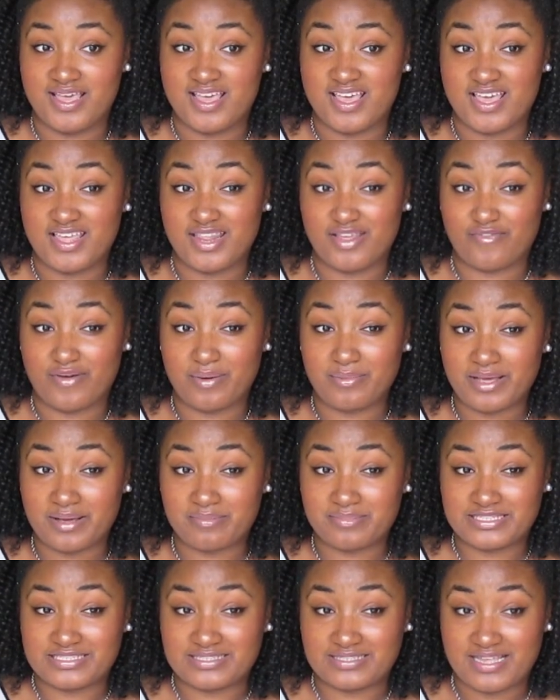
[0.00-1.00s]
and if I'm
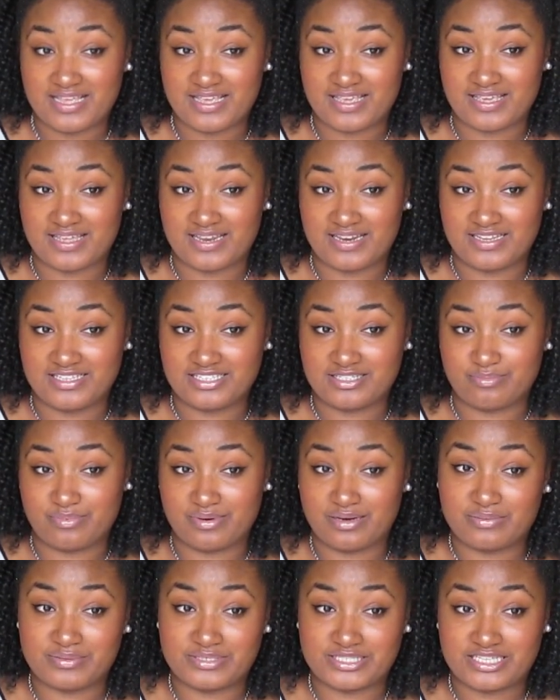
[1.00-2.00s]
not mistaken, this
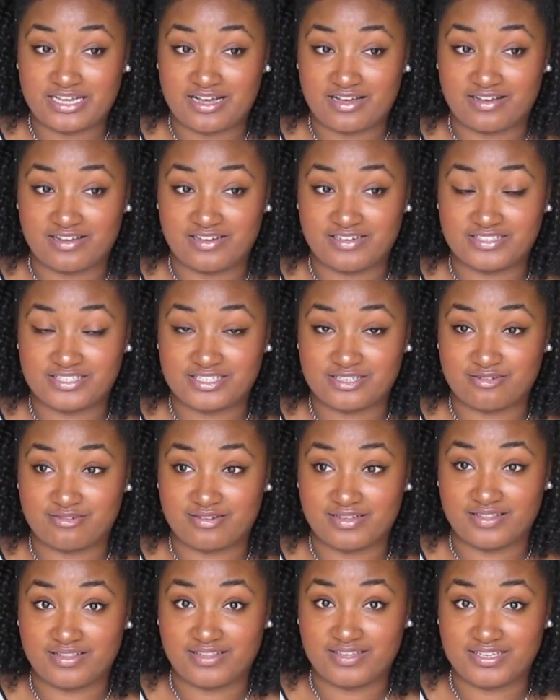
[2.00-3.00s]
boy was talking to
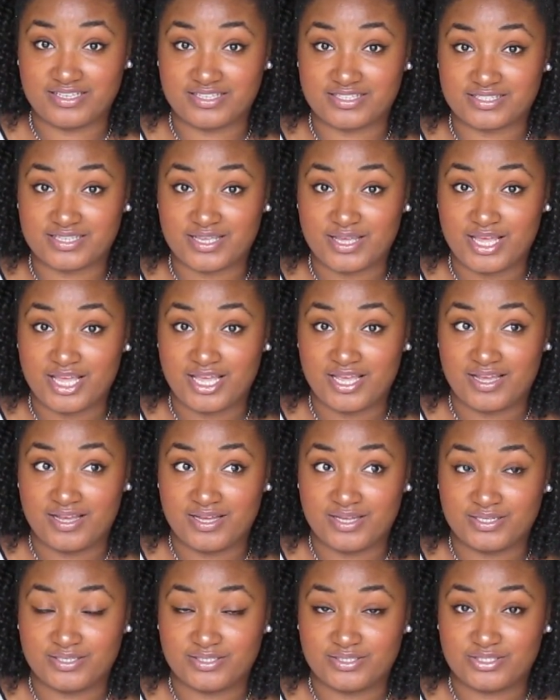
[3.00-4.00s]
at least
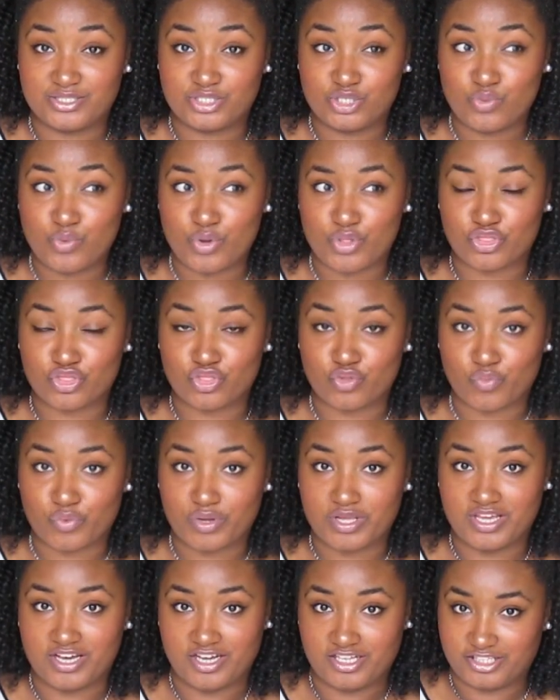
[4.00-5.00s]
2 or
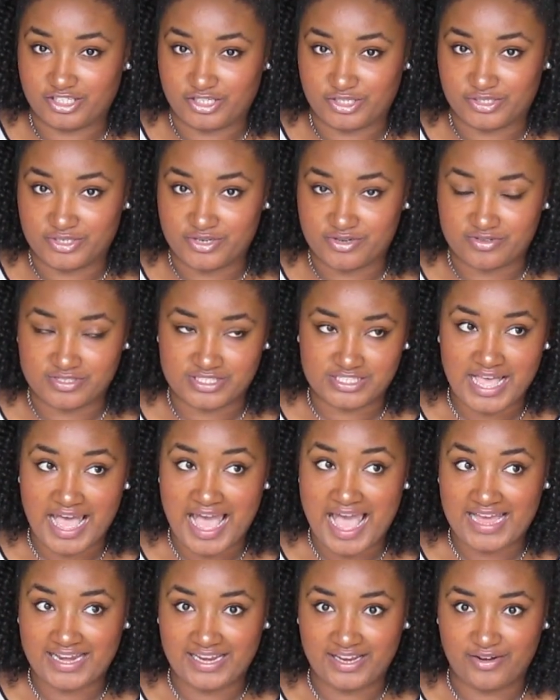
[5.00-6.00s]
3 other girls.
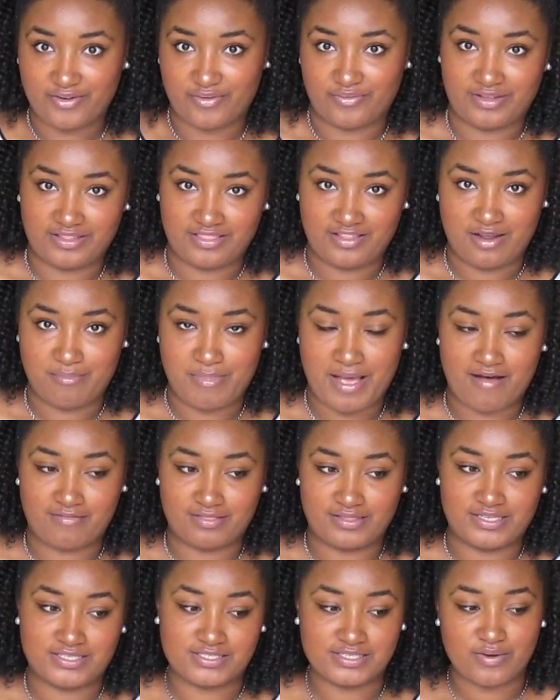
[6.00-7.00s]
I didn't know nothing
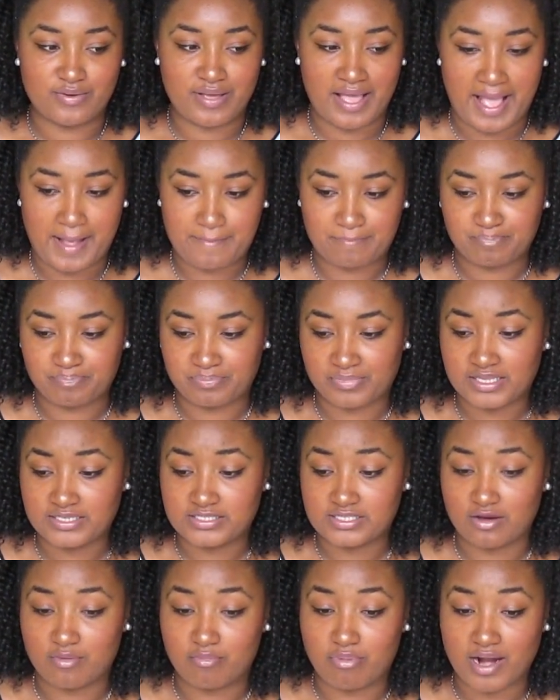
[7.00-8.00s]
about this. Okay,
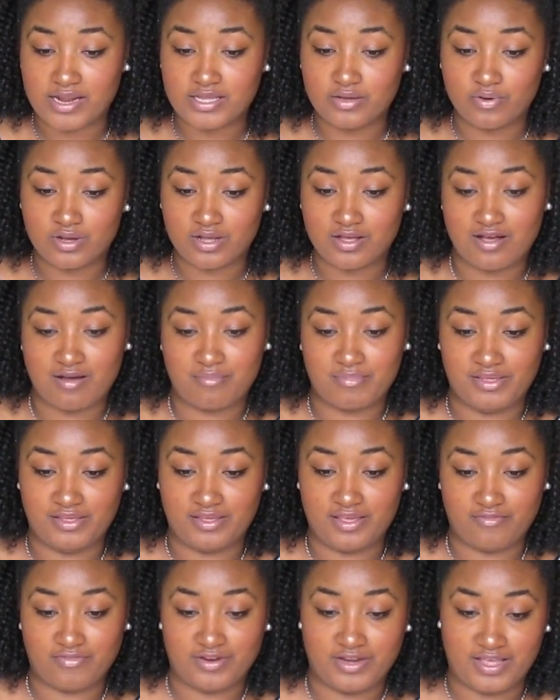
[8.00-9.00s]
so Brian would call
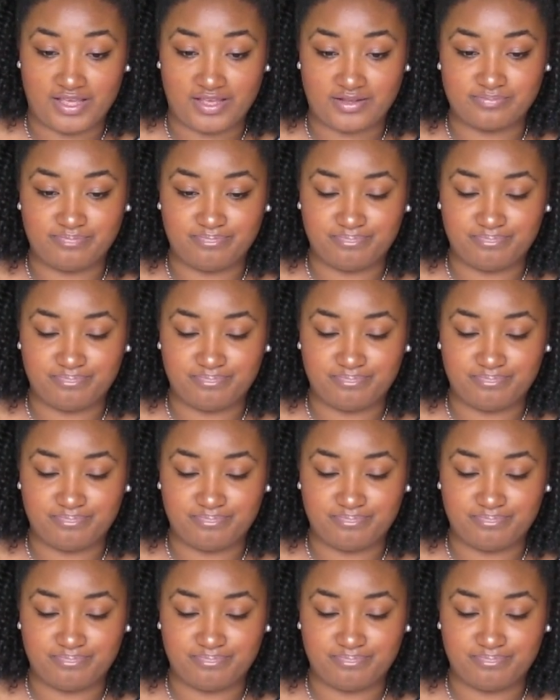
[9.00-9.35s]
me every day